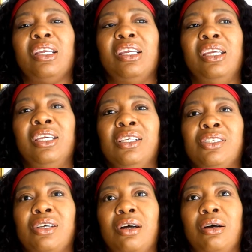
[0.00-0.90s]

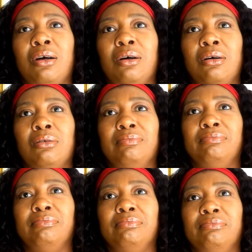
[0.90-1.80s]
is um,
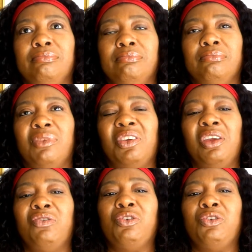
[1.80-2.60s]
if